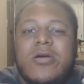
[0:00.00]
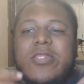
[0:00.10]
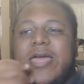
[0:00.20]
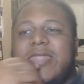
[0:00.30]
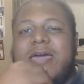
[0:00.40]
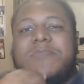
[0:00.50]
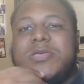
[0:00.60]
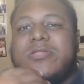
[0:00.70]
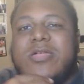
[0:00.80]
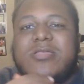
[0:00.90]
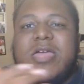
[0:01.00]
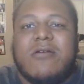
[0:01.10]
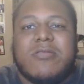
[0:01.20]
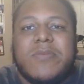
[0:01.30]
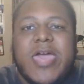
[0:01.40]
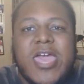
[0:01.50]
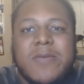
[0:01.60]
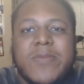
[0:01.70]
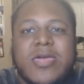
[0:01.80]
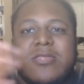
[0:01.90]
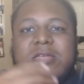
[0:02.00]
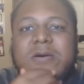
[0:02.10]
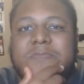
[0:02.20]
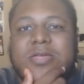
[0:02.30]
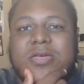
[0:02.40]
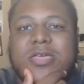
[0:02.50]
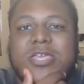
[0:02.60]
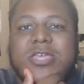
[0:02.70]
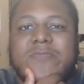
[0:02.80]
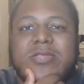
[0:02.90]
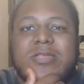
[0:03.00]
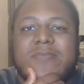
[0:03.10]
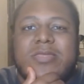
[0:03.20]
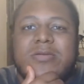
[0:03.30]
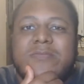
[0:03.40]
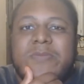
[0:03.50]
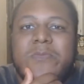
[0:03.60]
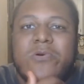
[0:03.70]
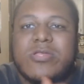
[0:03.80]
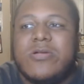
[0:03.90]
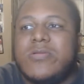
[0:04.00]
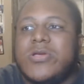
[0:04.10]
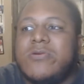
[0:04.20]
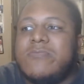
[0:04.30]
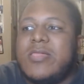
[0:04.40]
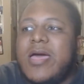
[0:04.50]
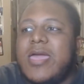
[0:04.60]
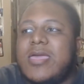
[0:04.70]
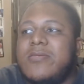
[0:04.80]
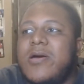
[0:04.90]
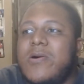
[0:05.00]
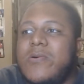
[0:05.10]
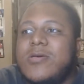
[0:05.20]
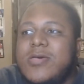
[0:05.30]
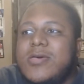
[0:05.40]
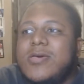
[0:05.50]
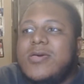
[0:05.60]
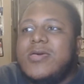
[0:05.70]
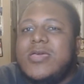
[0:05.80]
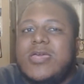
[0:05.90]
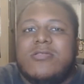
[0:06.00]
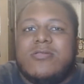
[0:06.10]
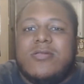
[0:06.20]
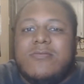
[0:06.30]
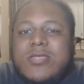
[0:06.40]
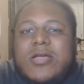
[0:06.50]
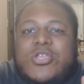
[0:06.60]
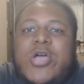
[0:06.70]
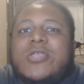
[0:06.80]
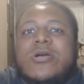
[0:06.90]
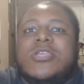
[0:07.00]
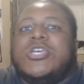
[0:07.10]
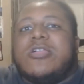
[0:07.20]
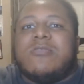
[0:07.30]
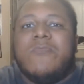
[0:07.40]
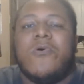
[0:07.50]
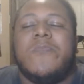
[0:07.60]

Like not particularly like say on some caveman stuff, but it should have been something that would be more so in terms of like he's trying to adjust more.